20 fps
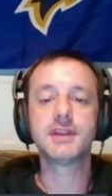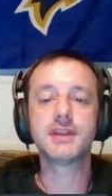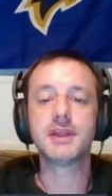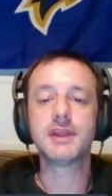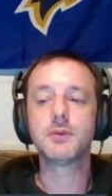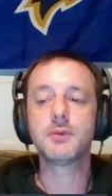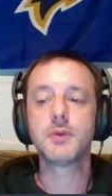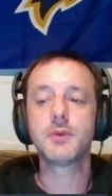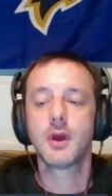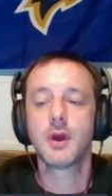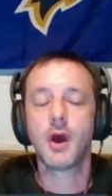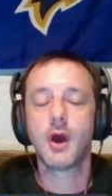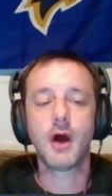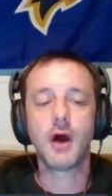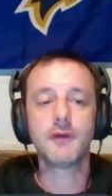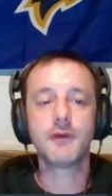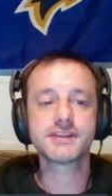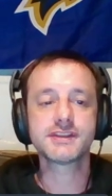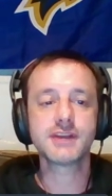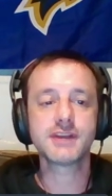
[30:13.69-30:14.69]
then
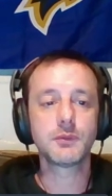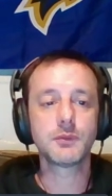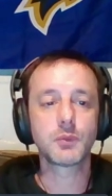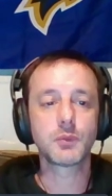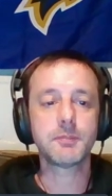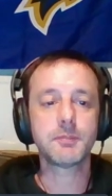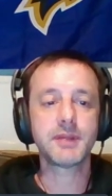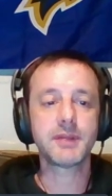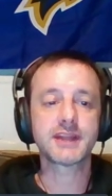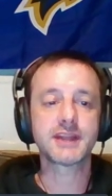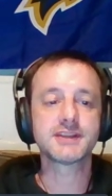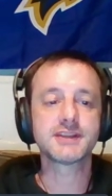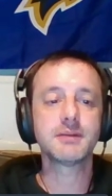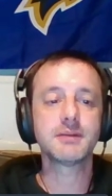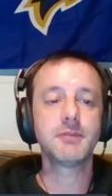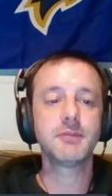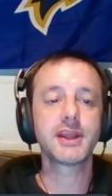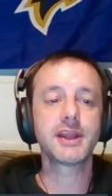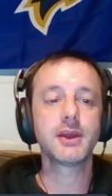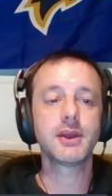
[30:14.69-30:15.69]
all of a sudden we're picking
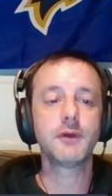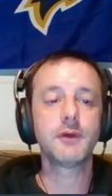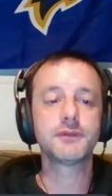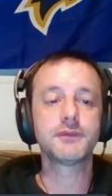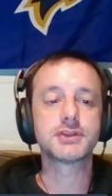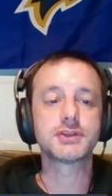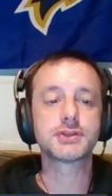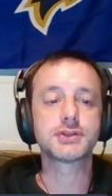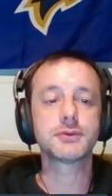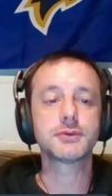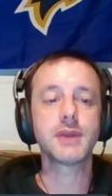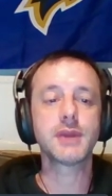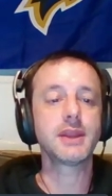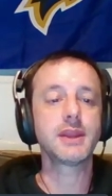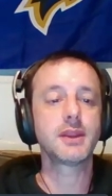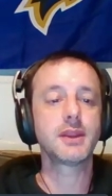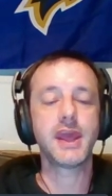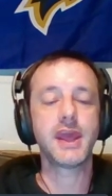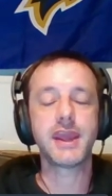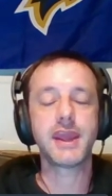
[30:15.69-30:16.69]
somebody off the
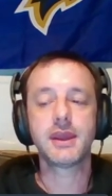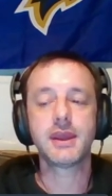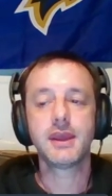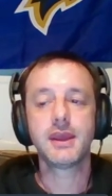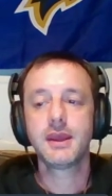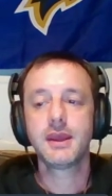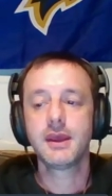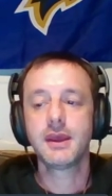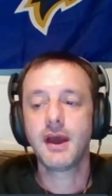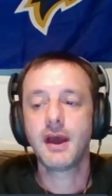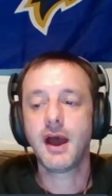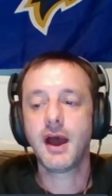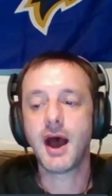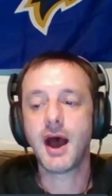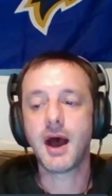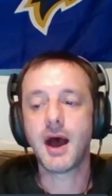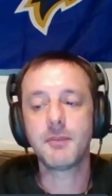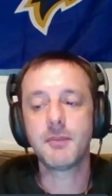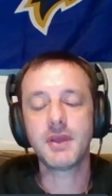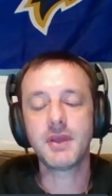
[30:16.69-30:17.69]
street. Like
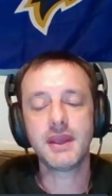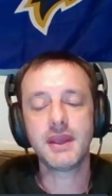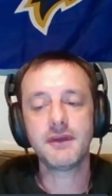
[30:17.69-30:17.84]
um,